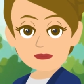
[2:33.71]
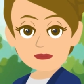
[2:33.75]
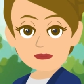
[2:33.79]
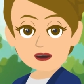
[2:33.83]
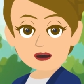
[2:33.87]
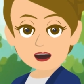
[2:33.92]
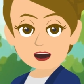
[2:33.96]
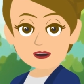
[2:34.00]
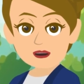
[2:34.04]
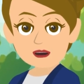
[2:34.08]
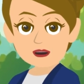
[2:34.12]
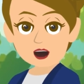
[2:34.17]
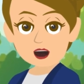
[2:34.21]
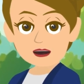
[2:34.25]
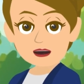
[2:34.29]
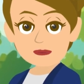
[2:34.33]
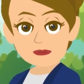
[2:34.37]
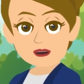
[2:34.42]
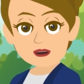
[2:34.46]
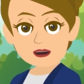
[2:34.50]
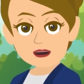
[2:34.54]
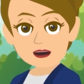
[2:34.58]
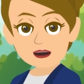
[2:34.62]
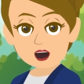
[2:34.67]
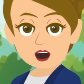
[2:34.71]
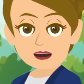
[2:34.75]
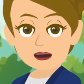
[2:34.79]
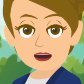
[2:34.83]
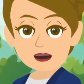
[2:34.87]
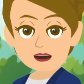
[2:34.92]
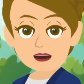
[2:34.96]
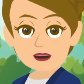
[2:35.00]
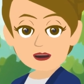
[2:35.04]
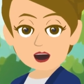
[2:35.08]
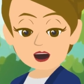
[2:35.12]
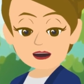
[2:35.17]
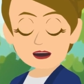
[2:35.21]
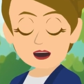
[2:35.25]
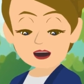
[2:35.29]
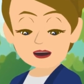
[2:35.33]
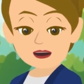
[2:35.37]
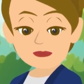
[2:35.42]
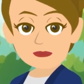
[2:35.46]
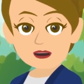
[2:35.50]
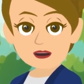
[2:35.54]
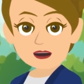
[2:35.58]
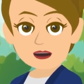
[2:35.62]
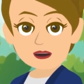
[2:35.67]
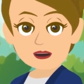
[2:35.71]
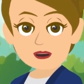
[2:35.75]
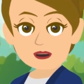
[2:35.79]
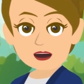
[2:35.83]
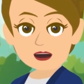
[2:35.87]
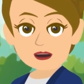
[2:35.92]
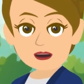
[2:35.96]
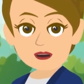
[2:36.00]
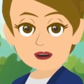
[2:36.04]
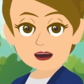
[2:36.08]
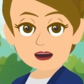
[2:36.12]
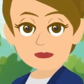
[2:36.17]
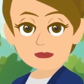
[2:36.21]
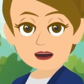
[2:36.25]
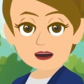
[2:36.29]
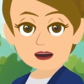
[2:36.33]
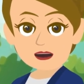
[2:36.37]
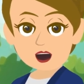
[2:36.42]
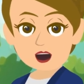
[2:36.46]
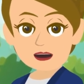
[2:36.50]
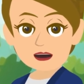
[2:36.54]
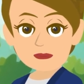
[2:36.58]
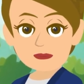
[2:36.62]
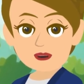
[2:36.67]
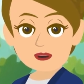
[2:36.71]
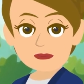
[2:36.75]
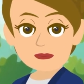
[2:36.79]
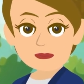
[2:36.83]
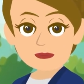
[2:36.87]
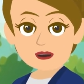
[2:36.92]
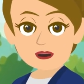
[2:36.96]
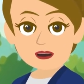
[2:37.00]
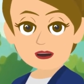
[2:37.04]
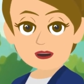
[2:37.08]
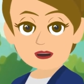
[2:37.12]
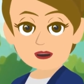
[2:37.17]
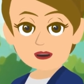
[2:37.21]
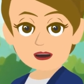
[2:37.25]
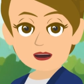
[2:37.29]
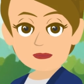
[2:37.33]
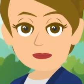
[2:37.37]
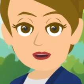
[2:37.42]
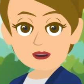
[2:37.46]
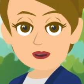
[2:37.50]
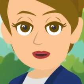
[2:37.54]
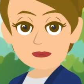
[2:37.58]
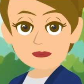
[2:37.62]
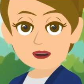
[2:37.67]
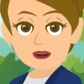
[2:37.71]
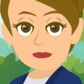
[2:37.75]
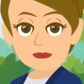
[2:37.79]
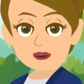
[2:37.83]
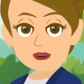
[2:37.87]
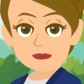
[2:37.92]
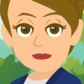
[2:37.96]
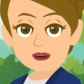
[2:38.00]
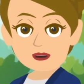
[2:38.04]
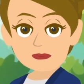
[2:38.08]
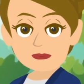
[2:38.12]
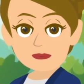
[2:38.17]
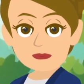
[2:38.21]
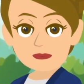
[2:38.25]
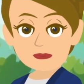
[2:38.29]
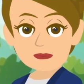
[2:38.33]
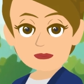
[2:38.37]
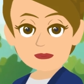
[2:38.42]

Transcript: In other words, maybe you haven't done that thing you do that diminishes your vibrational frequency.